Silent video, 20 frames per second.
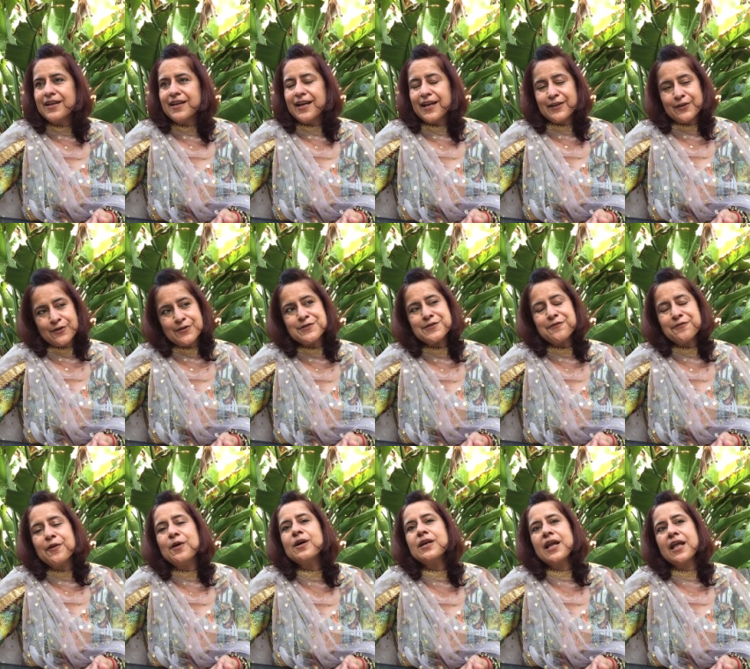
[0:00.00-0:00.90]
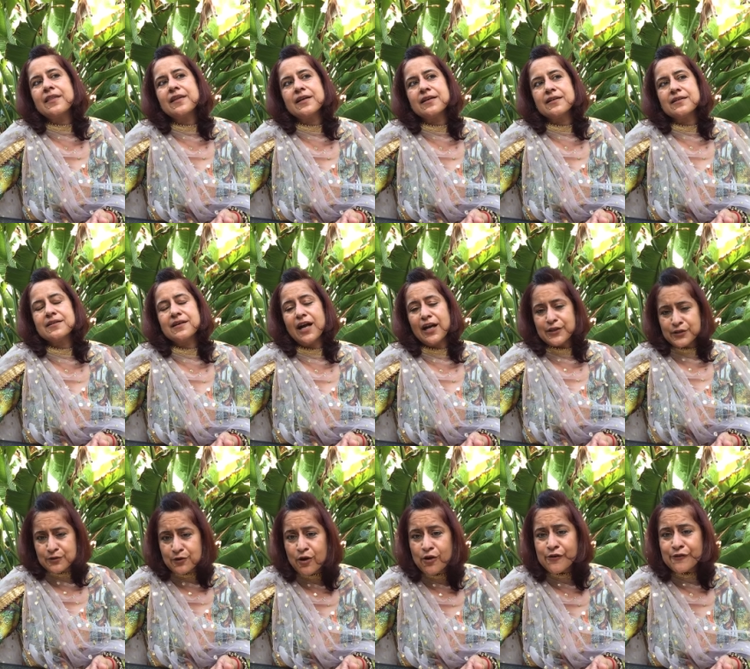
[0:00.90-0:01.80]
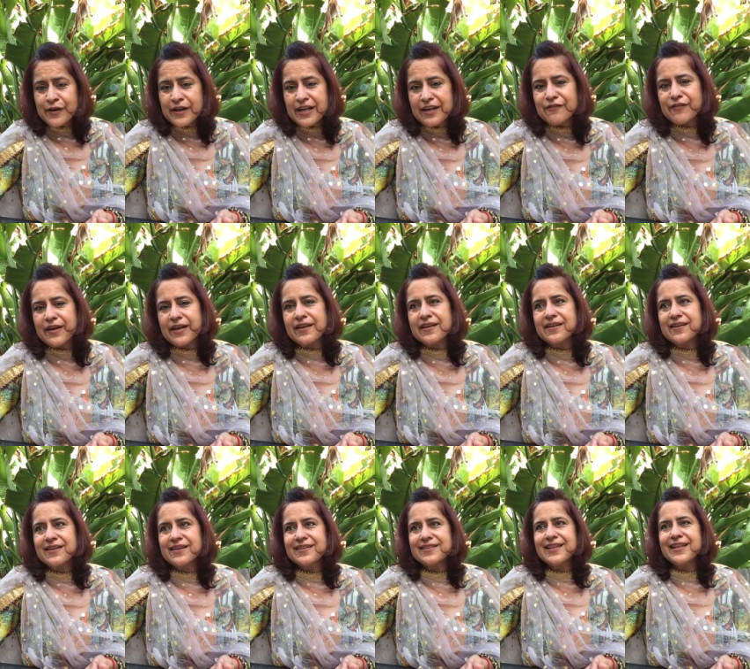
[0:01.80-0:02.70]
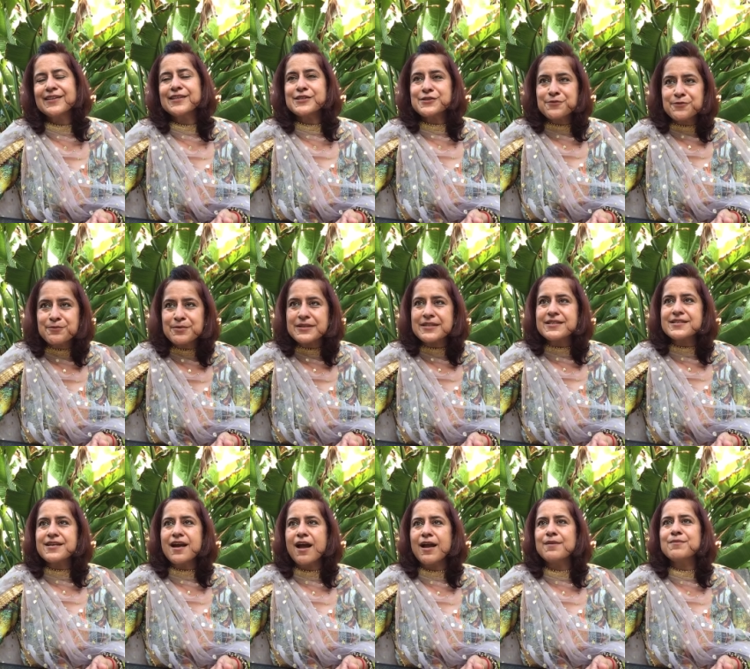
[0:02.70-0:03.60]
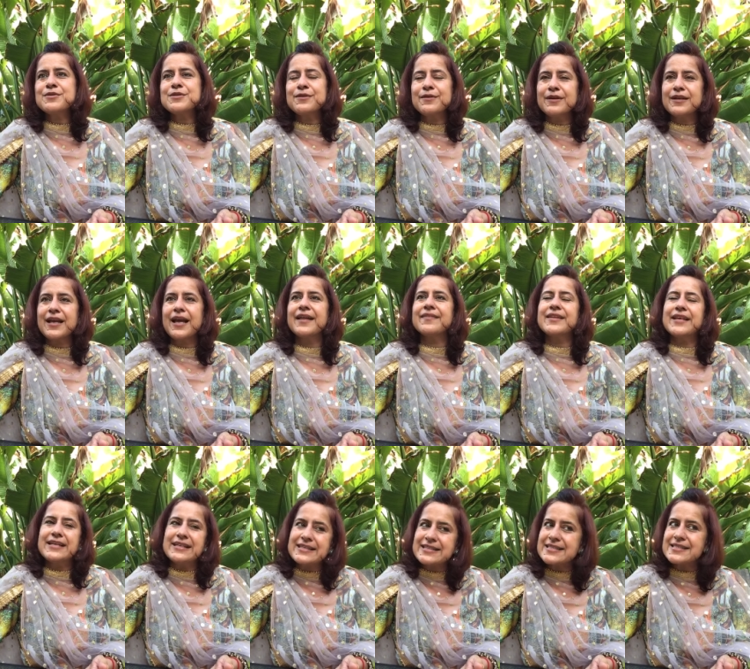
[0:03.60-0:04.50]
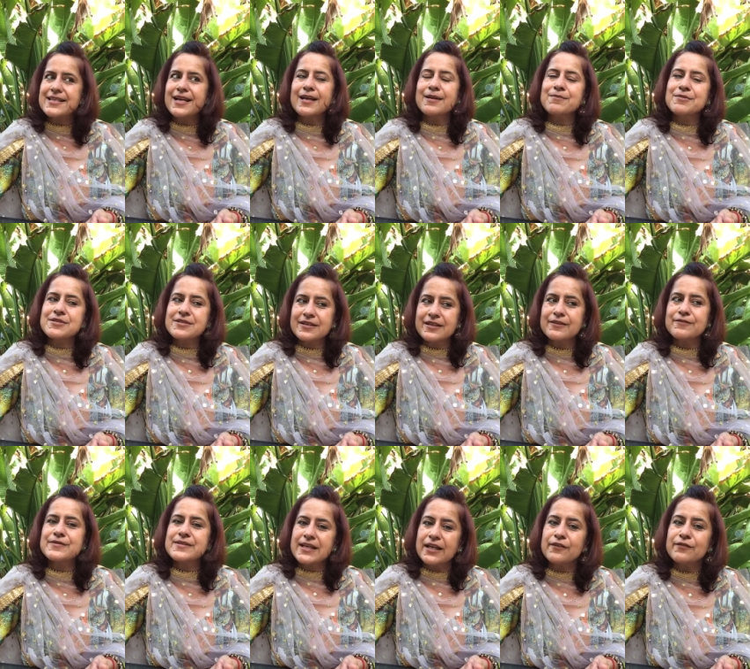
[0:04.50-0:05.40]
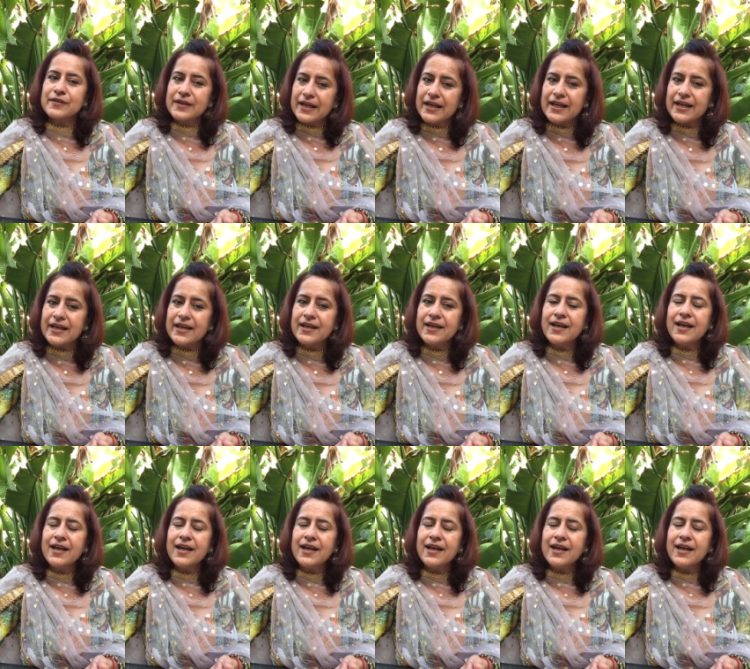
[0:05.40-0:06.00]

and also for another. Are you overgiving? Then this would be the time to look at that. It's time to give self-care.